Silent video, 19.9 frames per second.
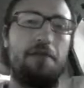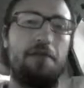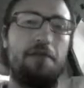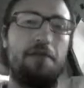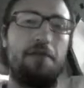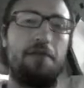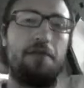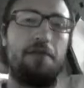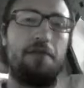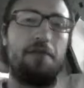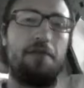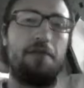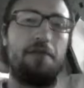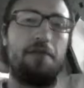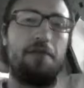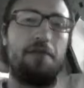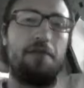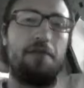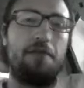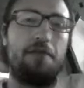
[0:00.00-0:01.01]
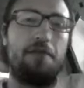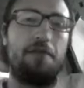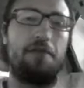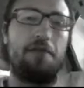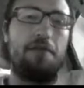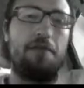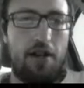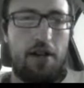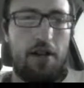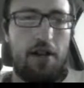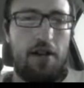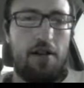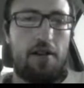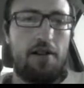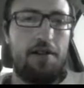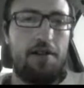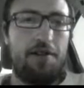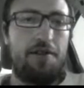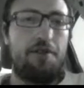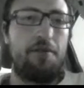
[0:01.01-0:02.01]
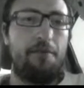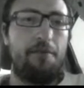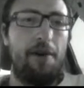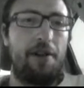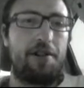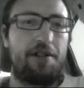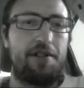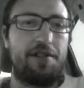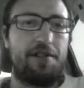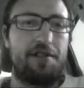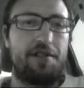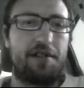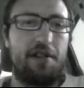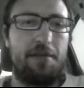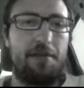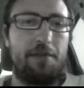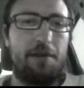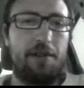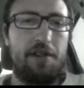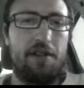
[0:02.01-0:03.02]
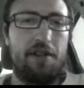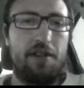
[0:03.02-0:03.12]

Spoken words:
going to be in 2 dimensions. It's going to be the